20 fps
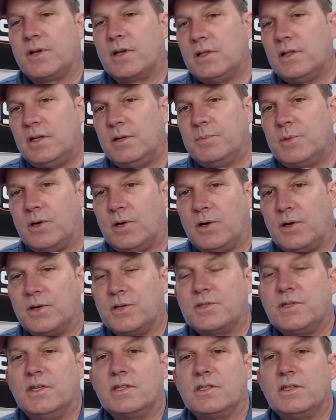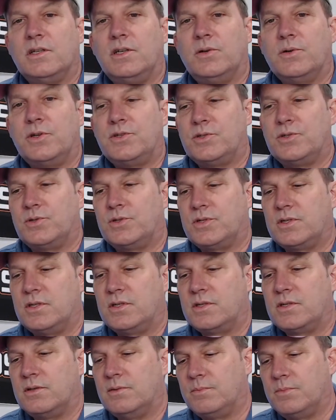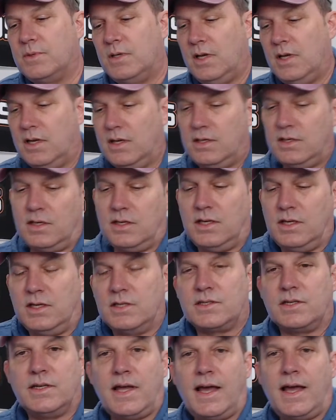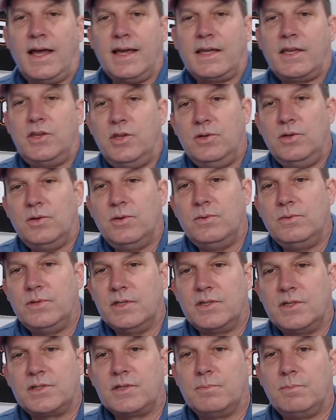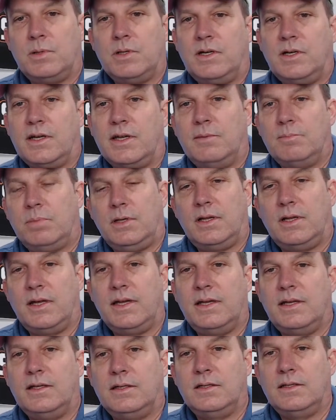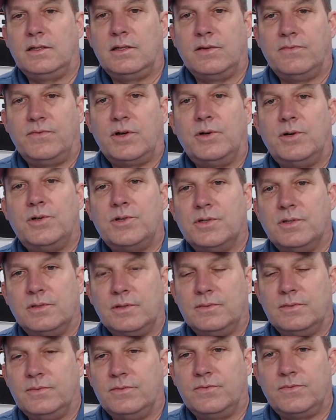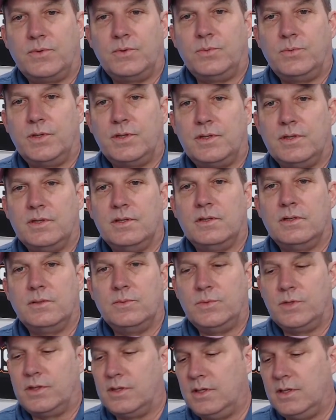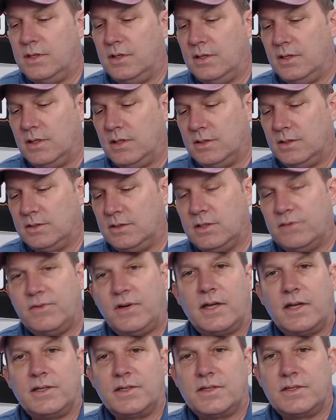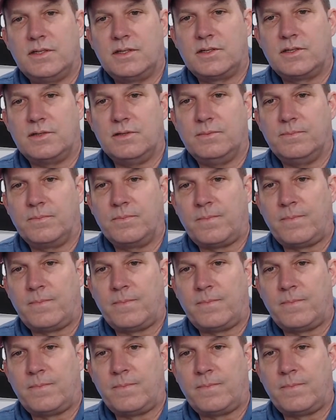the club cars, as long as your system is an IQ, then it's a plug and play conversion with the Nevadas system.